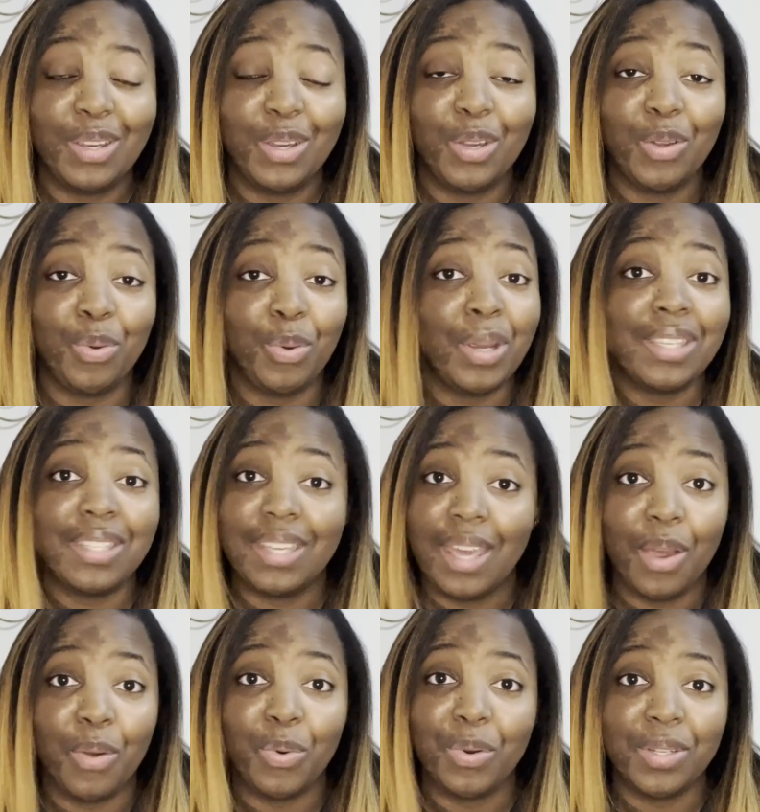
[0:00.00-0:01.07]
crazy
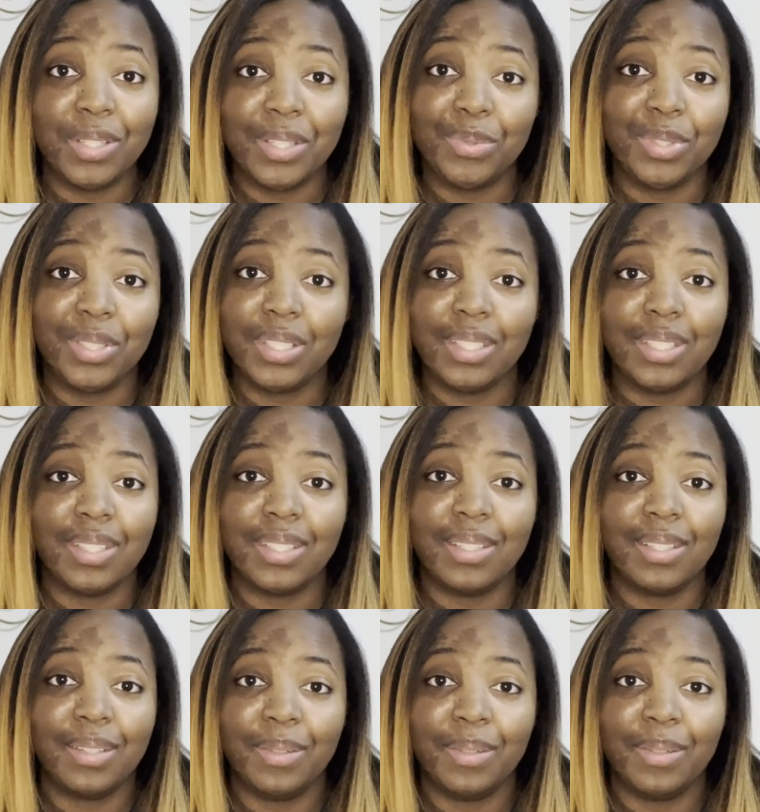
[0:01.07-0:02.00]
hours. It was just,